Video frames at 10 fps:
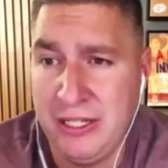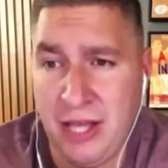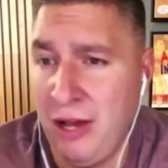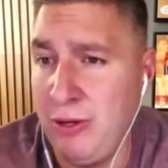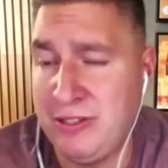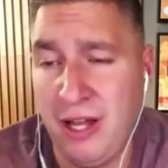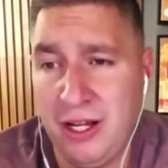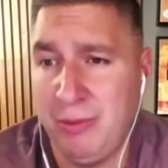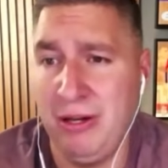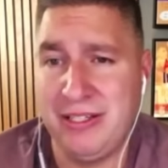I always talk
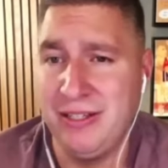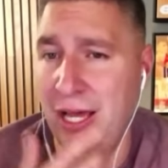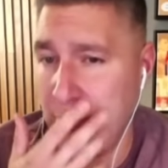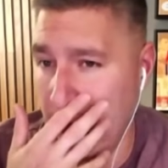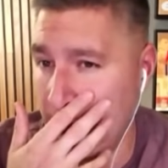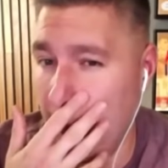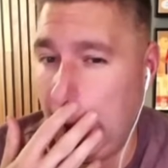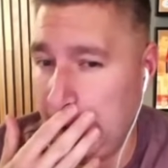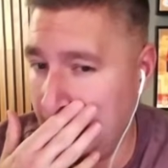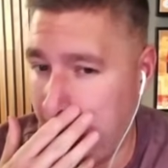about, it's not just an
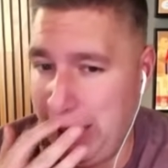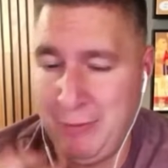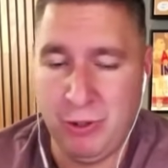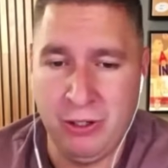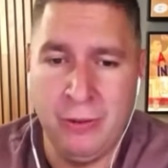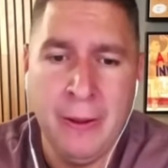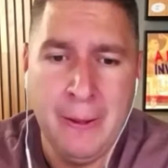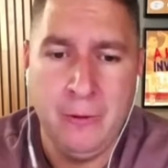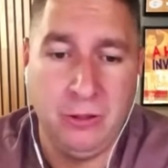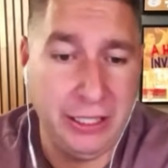on-paper
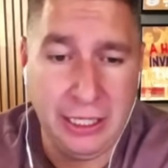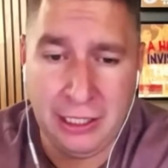league.